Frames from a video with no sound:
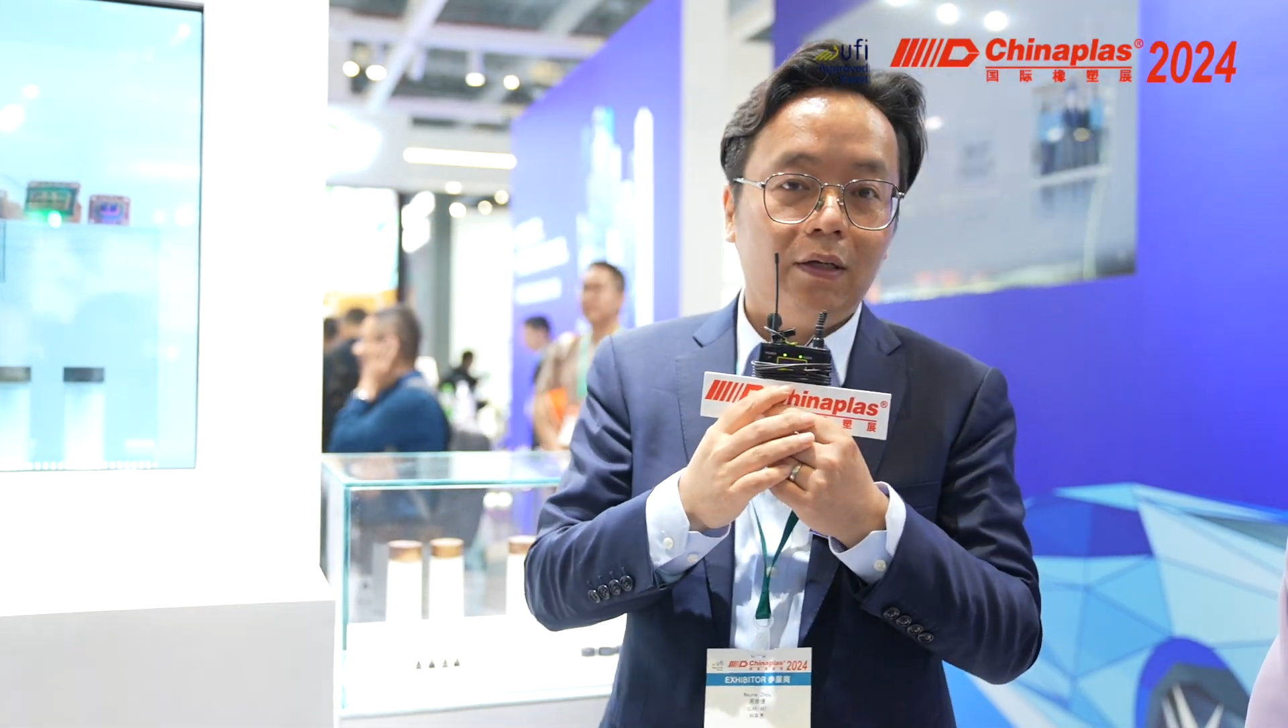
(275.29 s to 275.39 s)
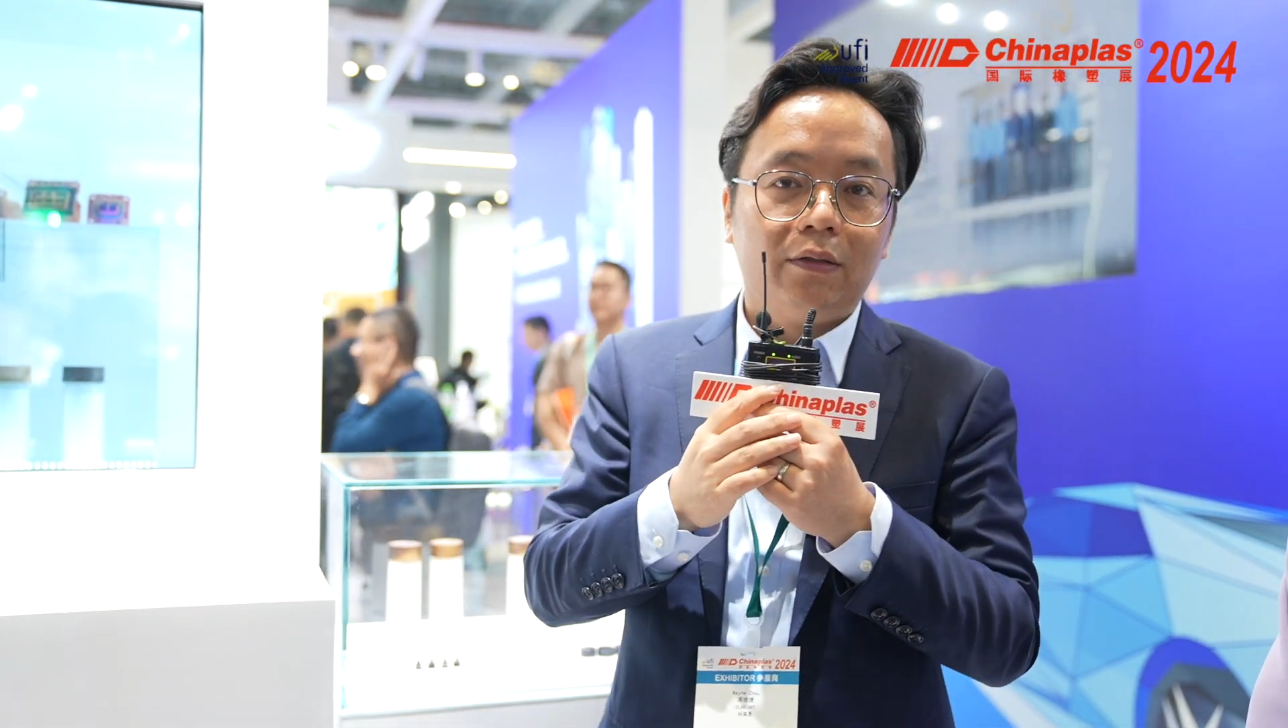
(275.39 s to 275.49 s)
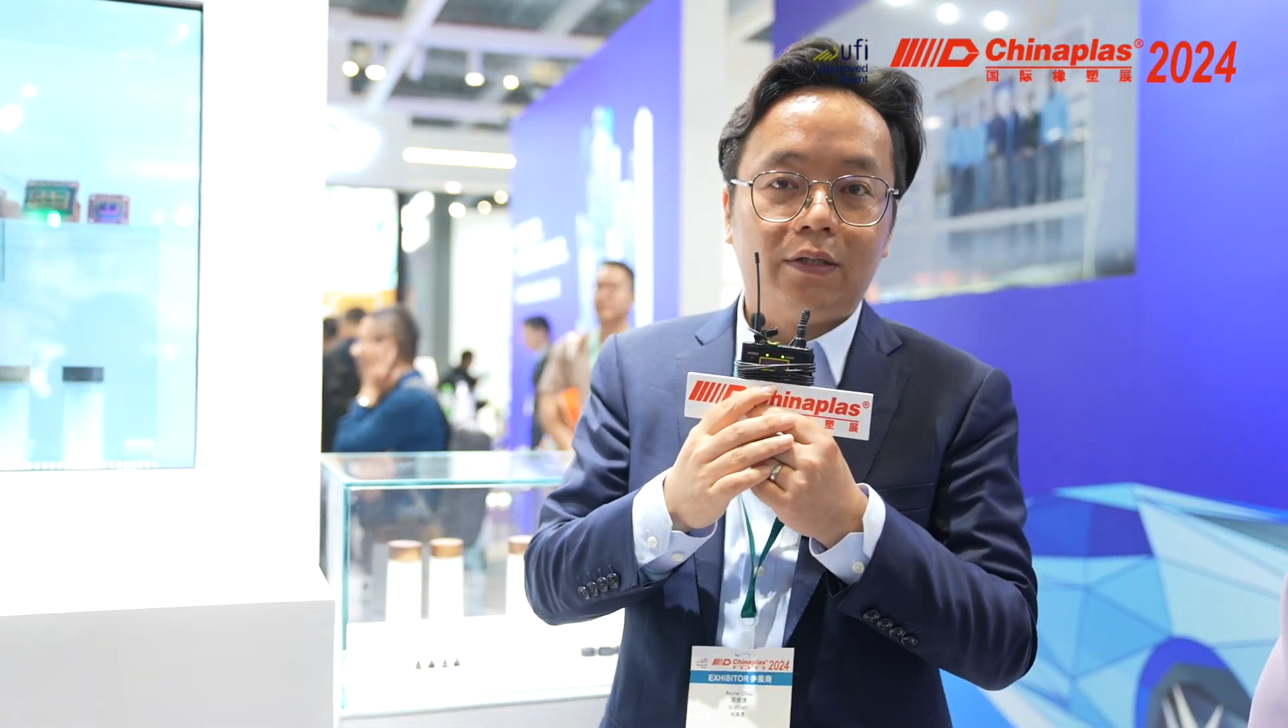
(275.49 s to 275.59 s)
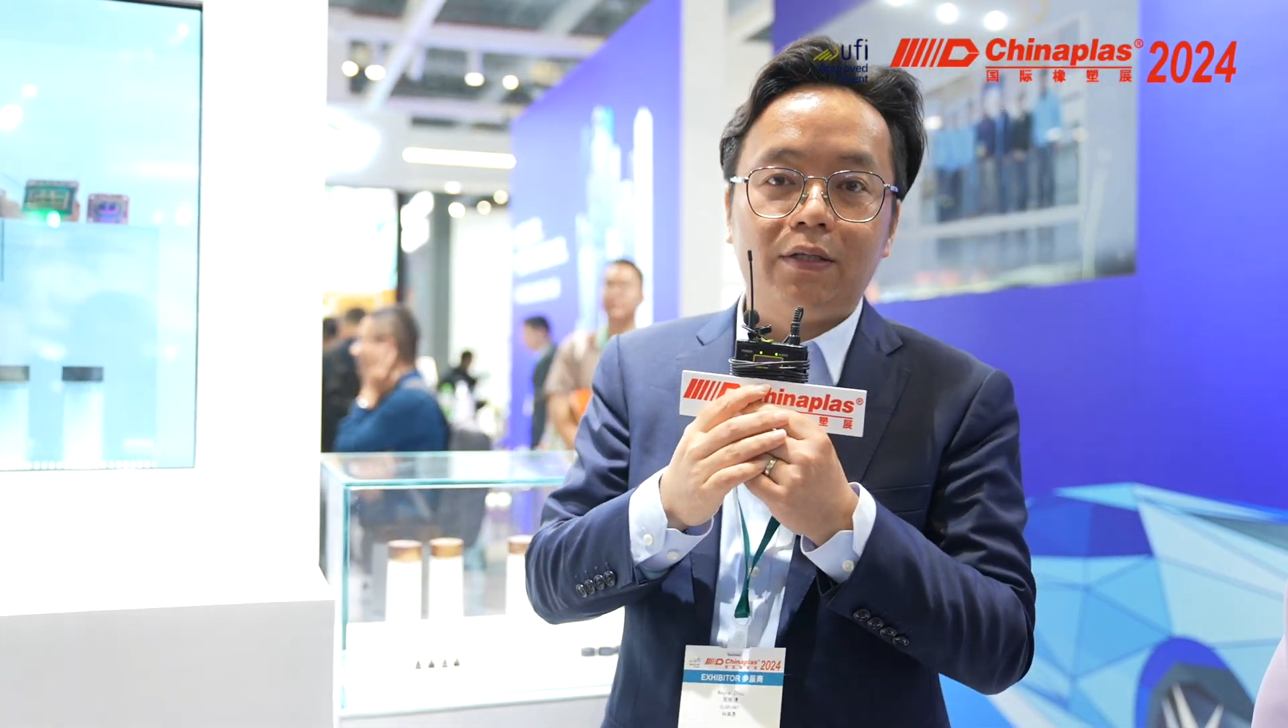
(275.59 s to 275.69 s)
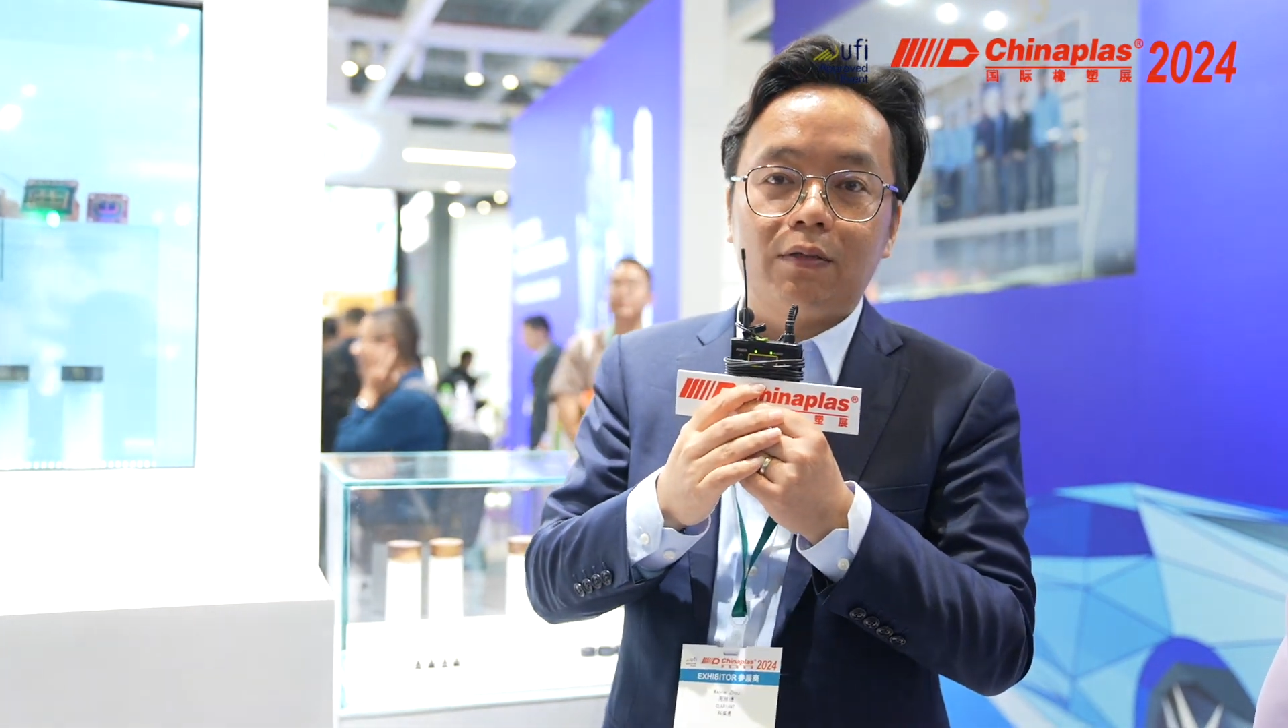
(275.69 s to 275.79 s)

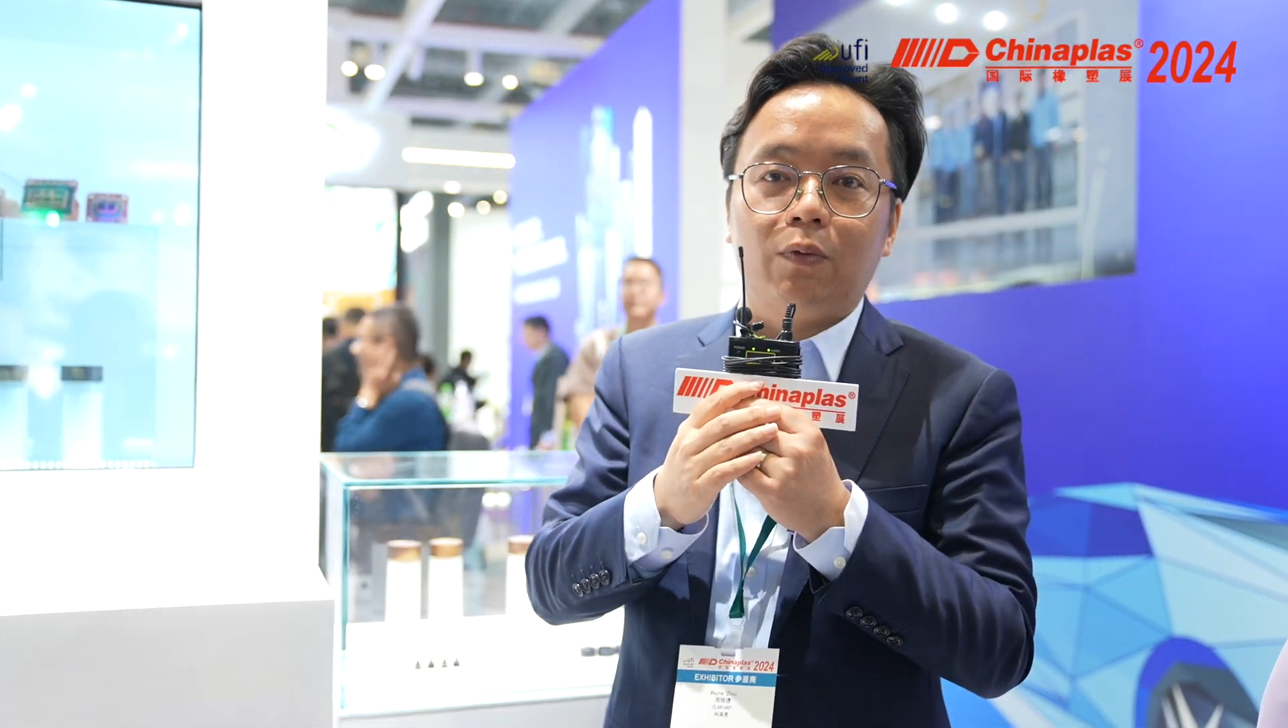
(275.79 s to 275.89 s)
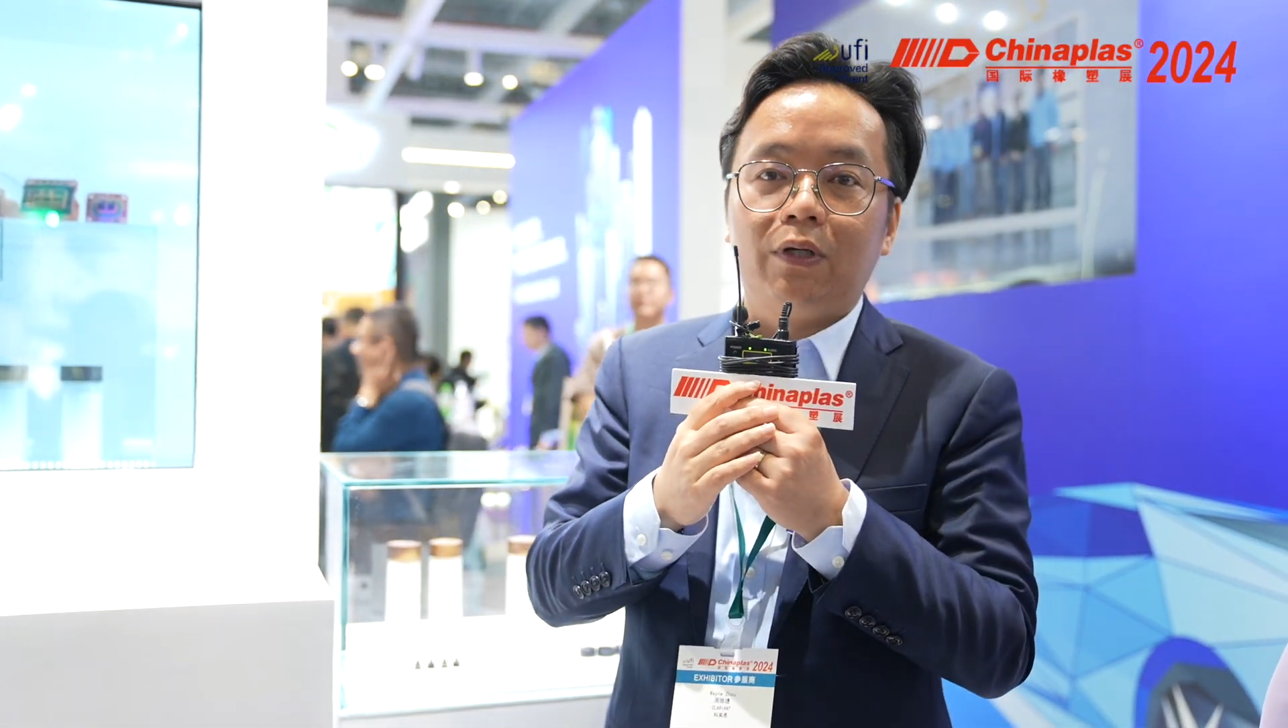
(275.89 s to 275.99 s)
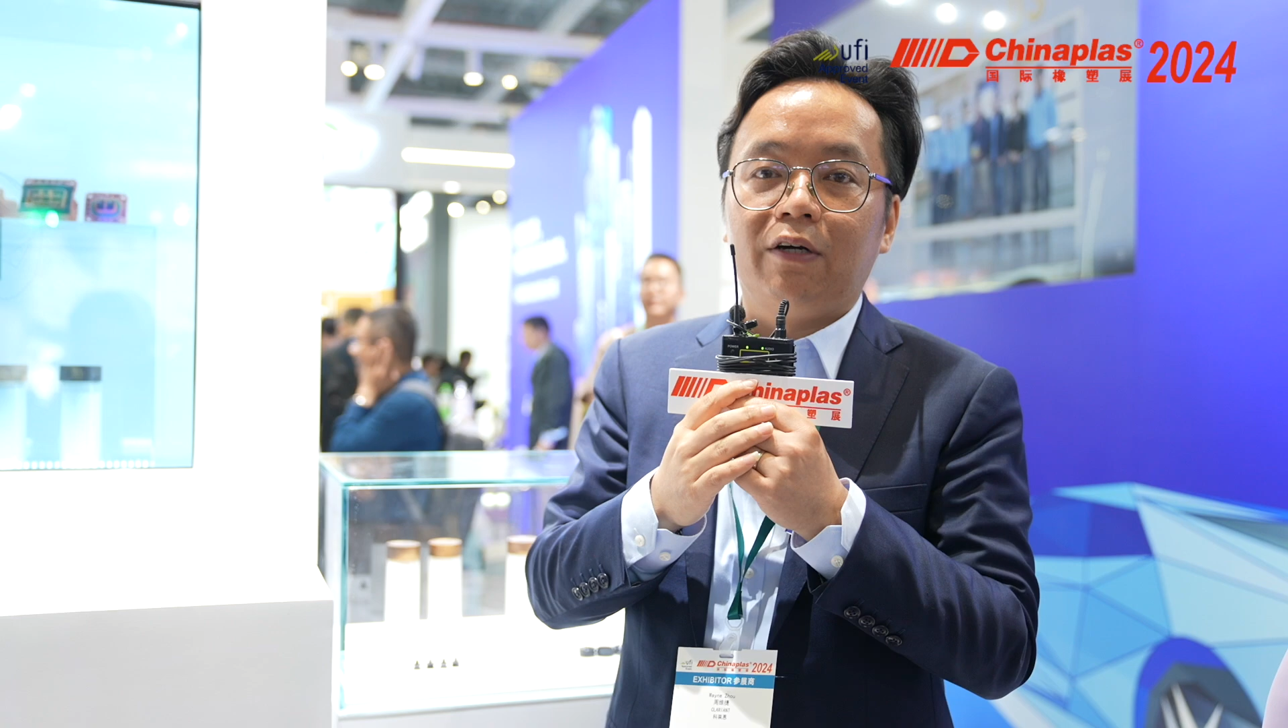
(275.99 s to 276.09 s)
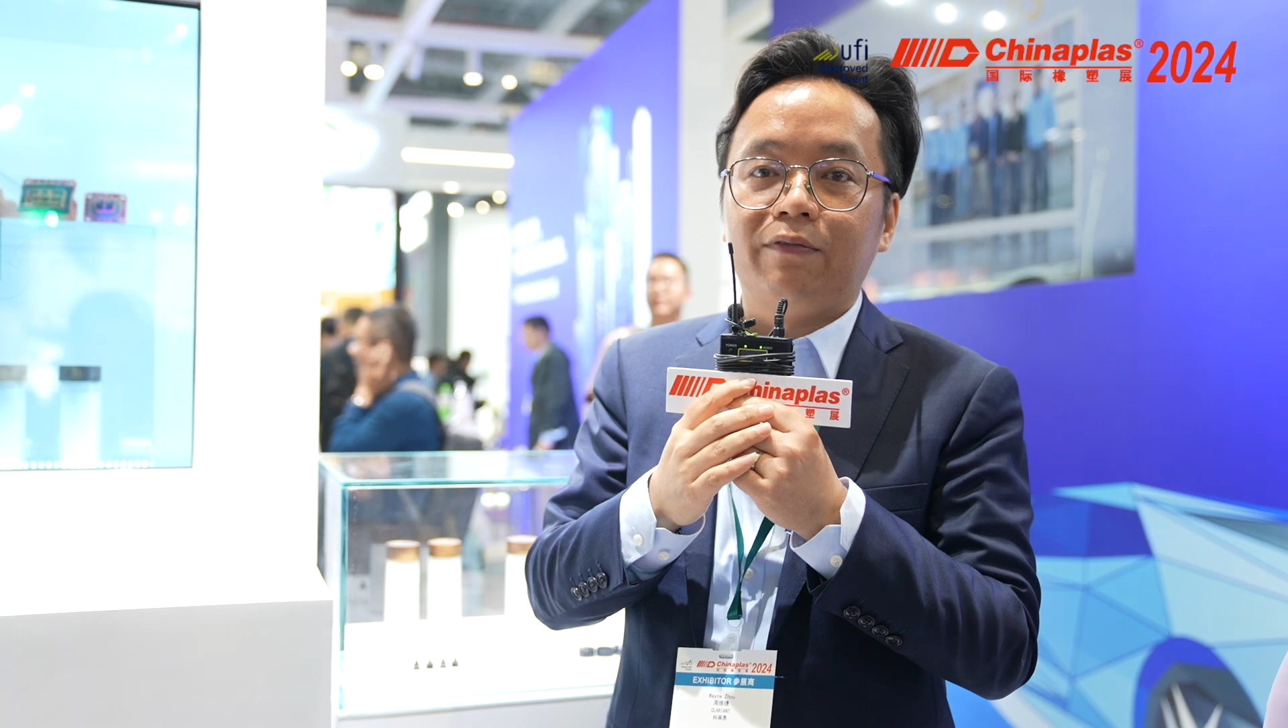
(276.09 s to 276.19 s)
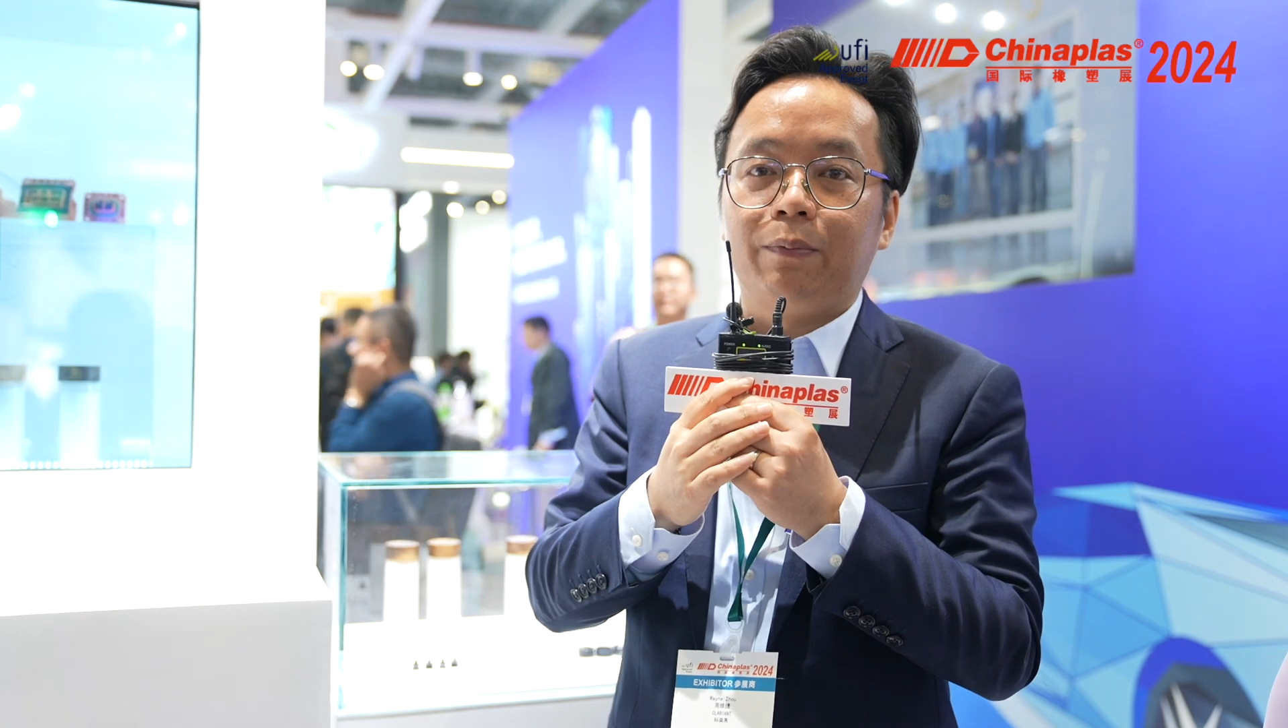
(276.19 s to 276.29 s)
This is one of the